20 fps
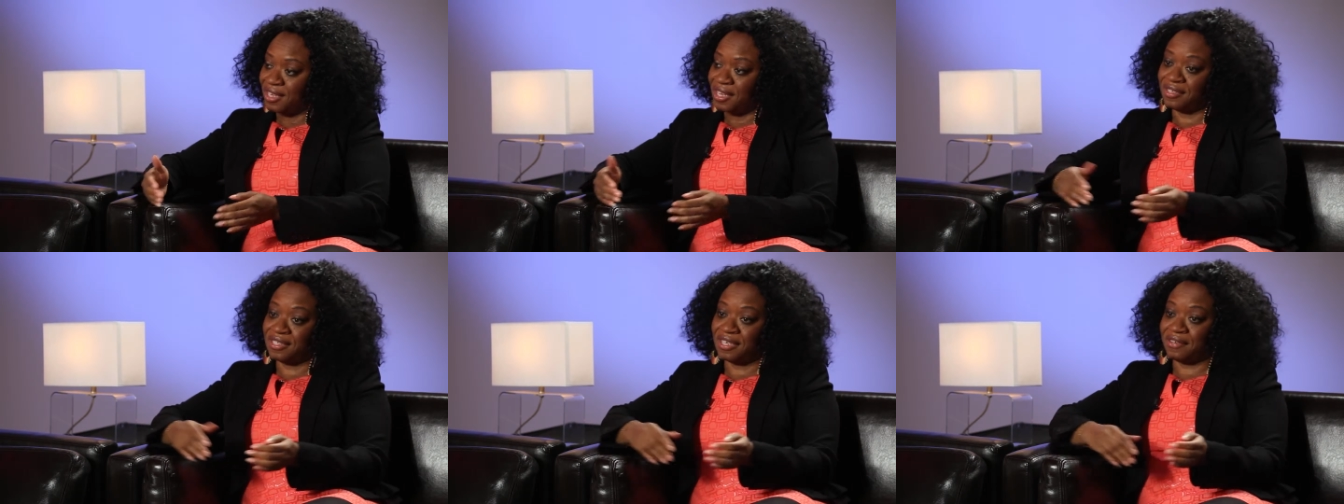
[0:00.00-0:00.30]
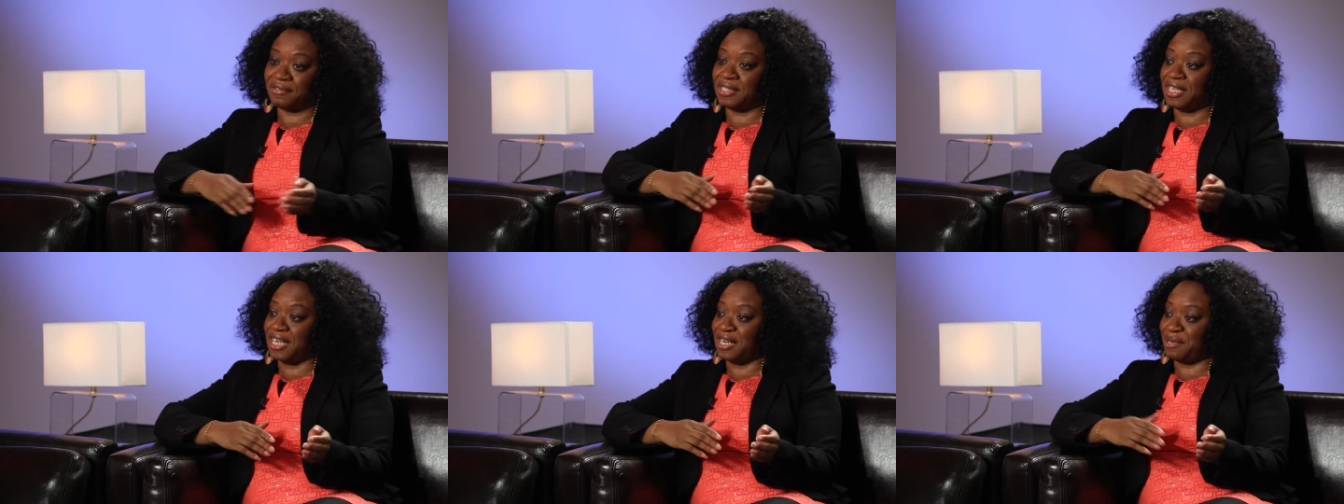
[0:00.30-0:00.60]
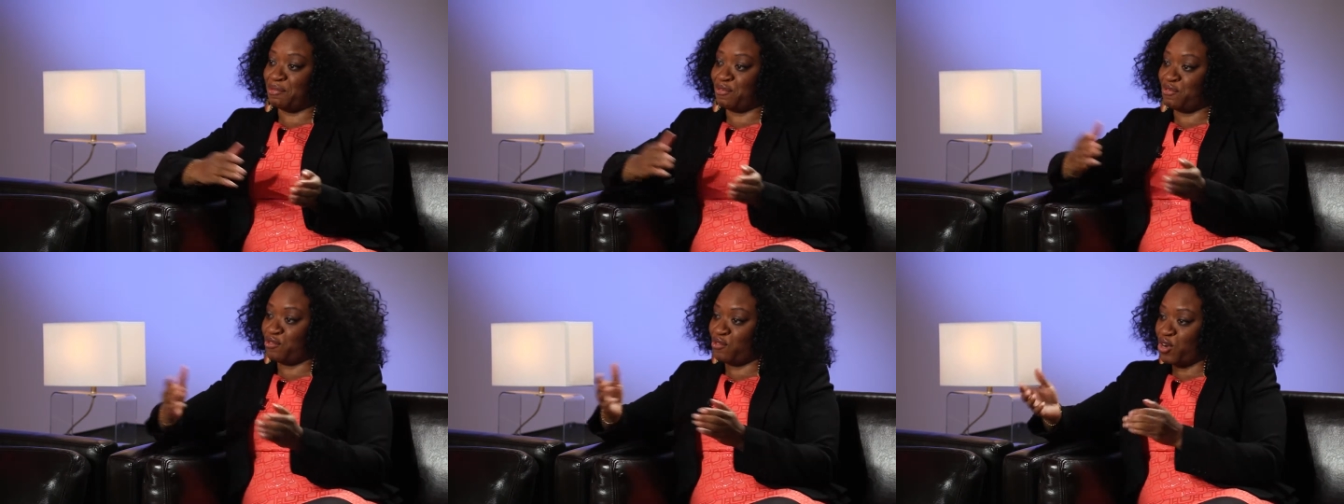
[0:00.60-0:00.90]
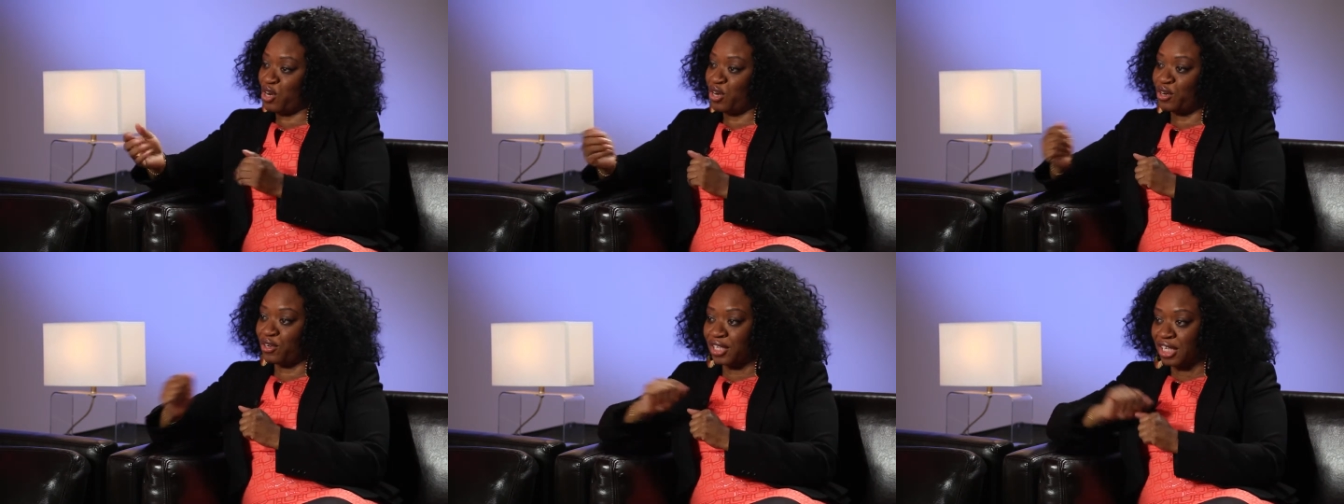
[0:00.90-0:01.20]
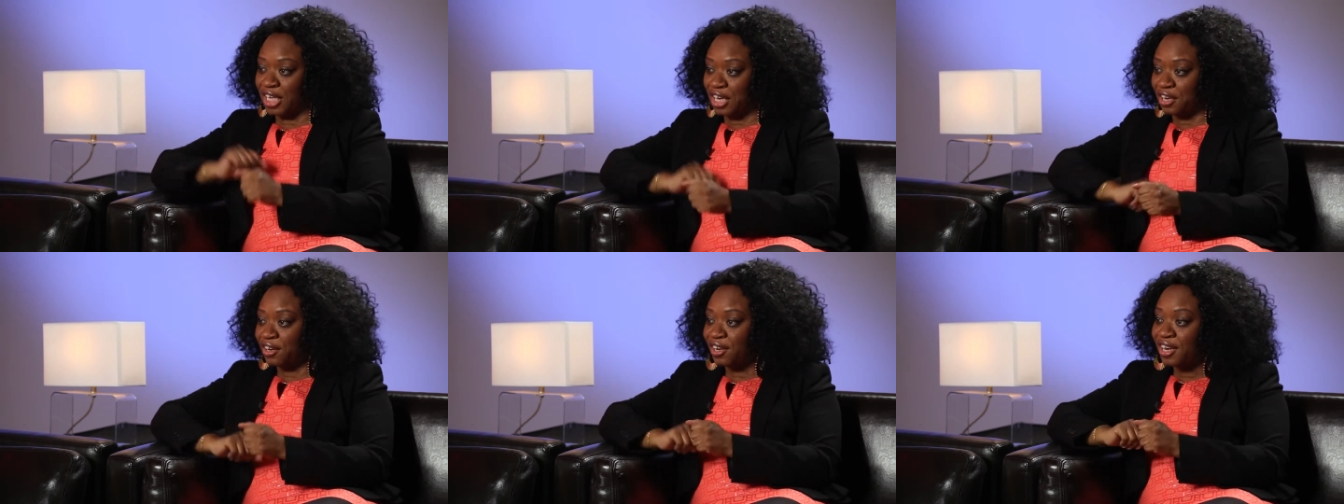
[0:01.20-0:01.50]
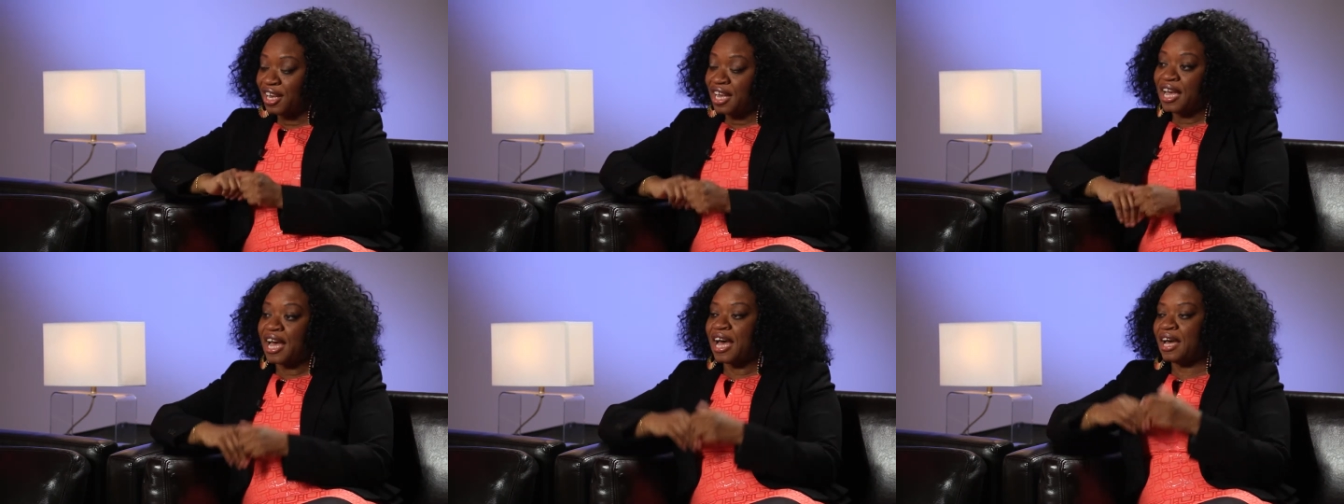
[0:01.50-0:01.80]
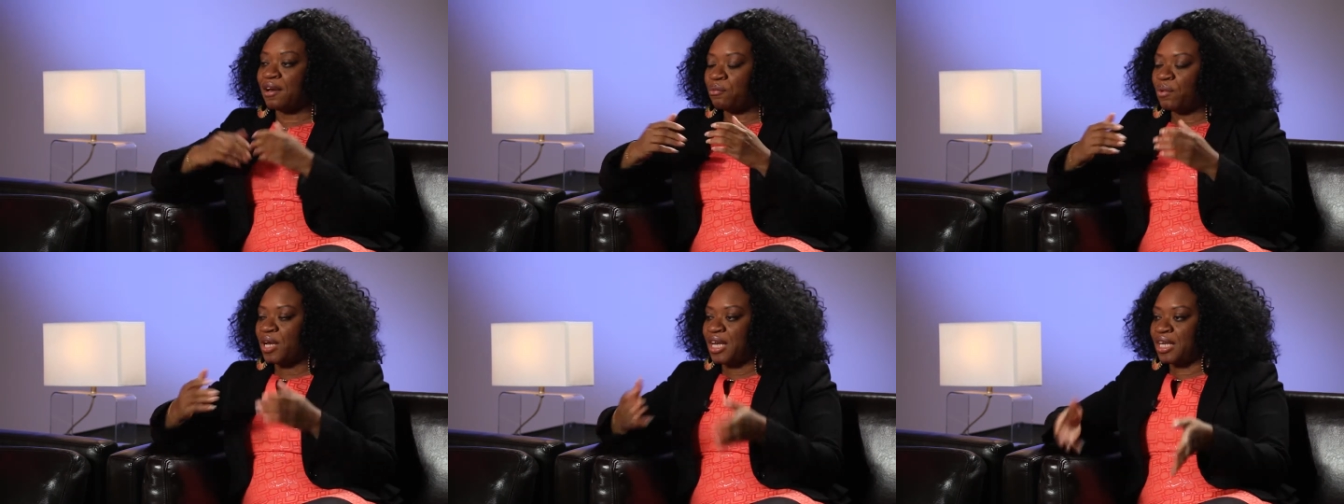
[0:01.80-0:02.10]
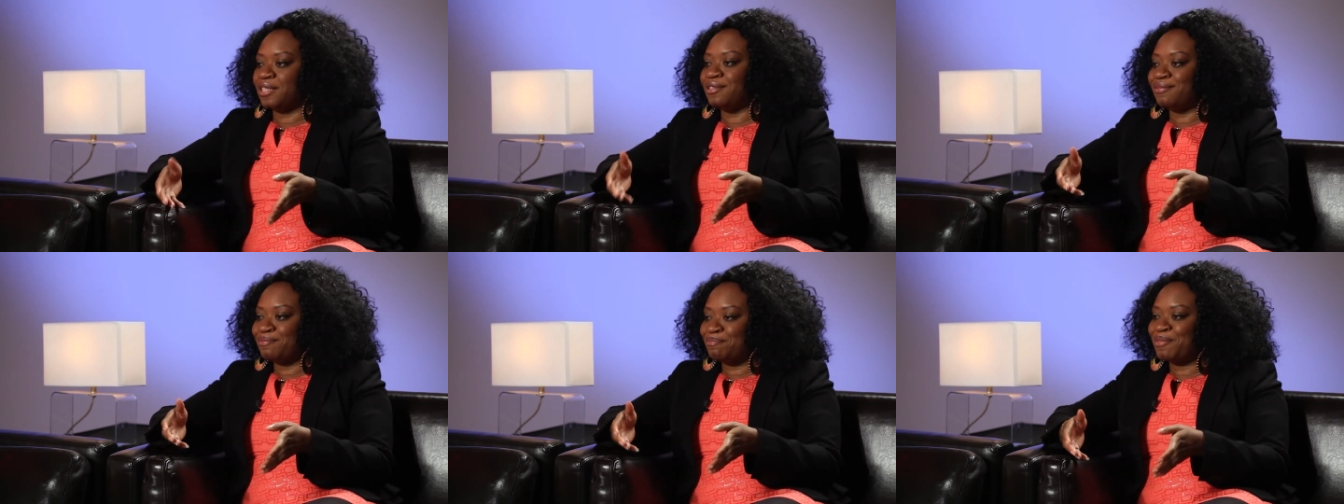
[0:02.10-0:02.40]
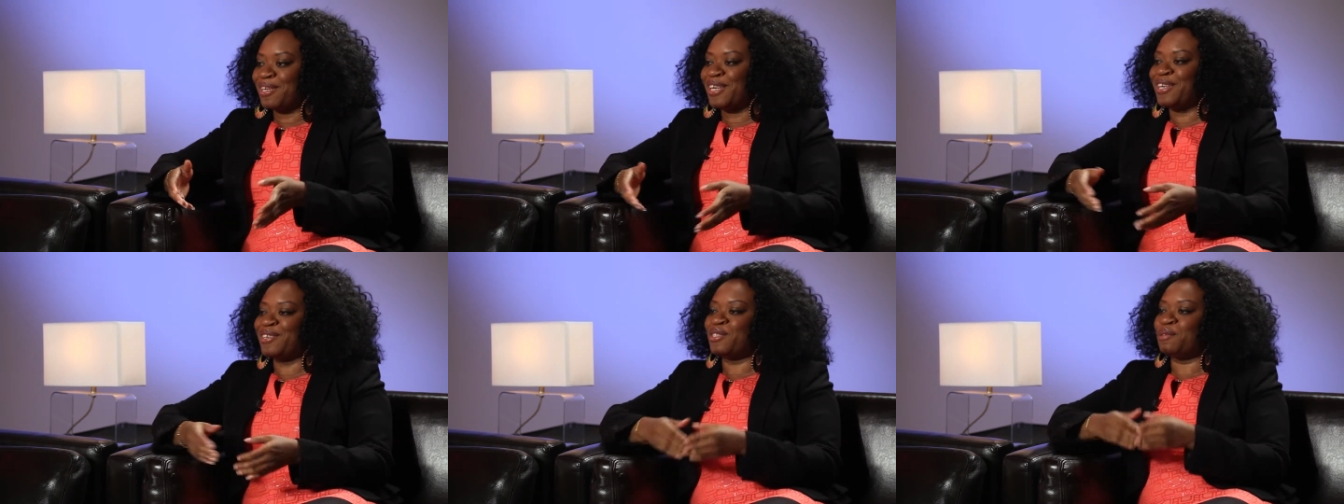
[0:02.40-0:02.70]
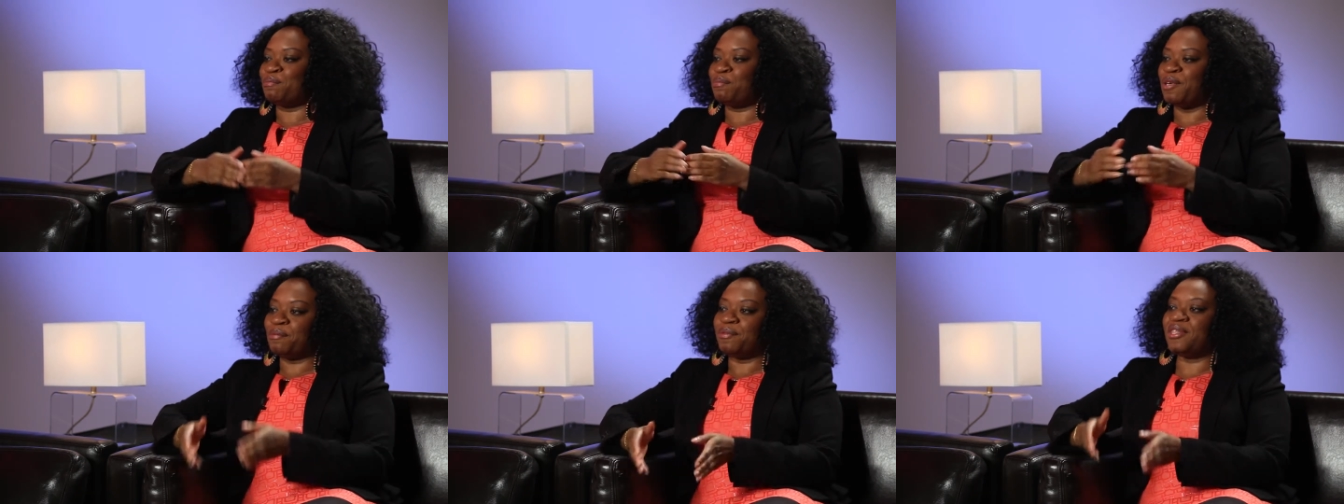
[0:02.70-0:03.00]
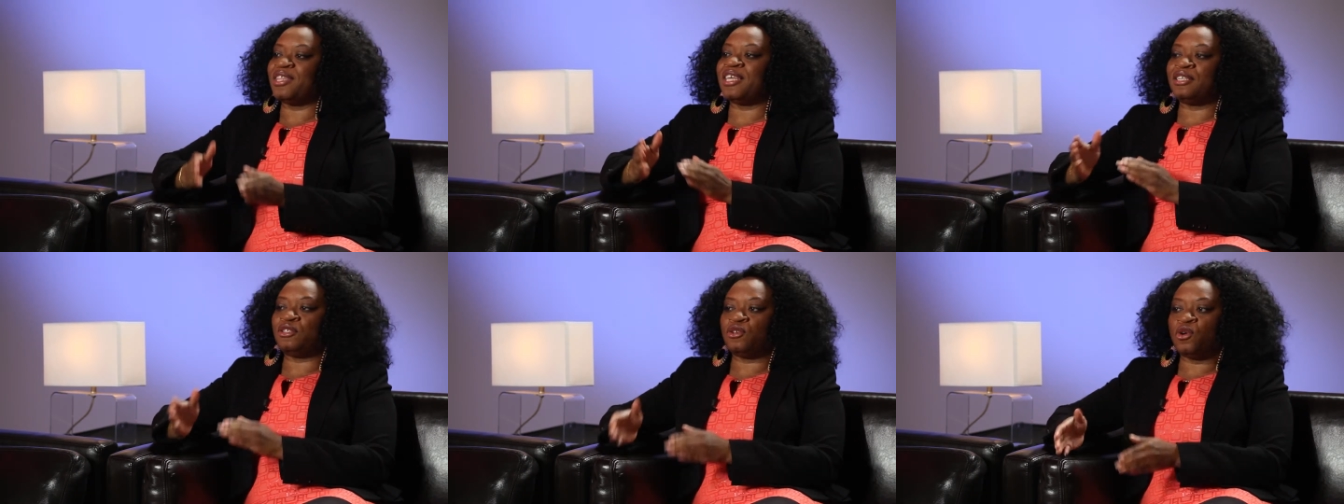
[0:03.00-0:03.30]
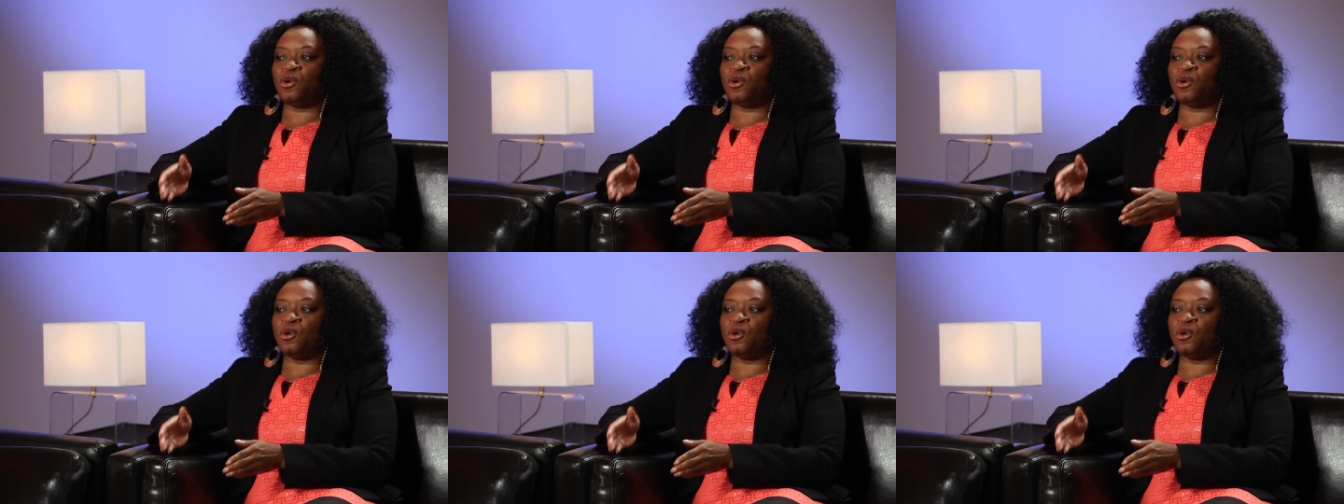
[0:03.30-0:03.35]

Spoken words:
as I've stated before earlier, I wait, because the people that